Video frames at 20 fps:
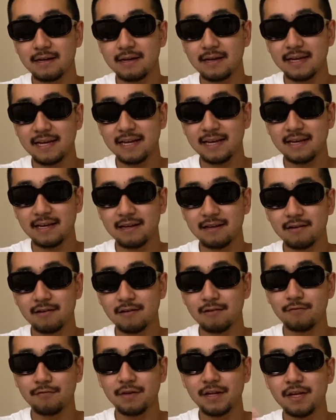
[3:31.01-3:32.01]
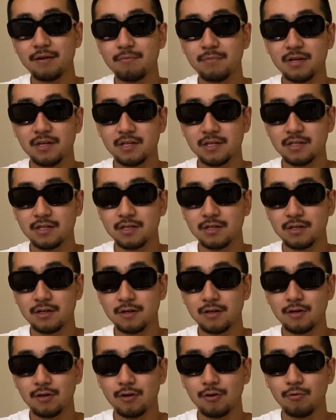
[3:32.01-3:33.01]
head of image,
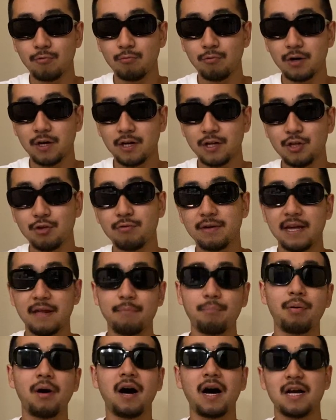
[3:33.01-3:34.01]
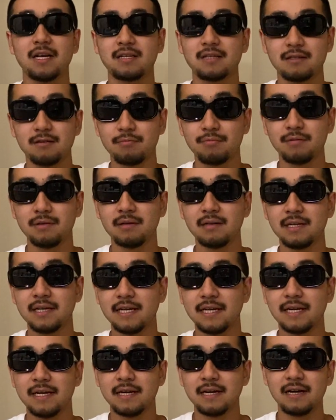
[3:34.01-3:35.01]
where you can
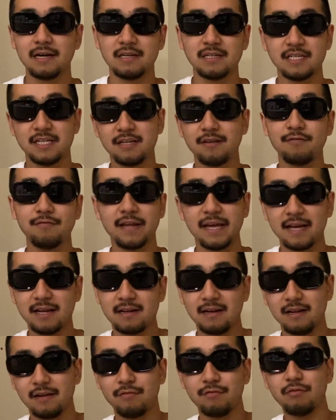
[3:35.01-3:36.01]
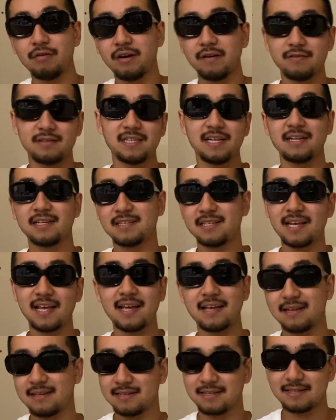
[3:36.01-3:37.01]
possibly achieve that level of
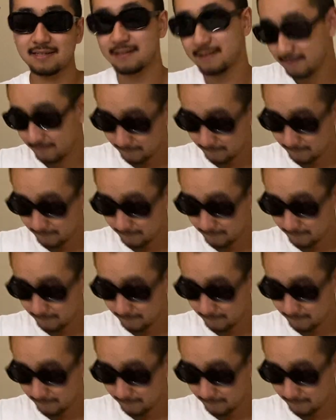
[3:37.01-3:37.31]
success.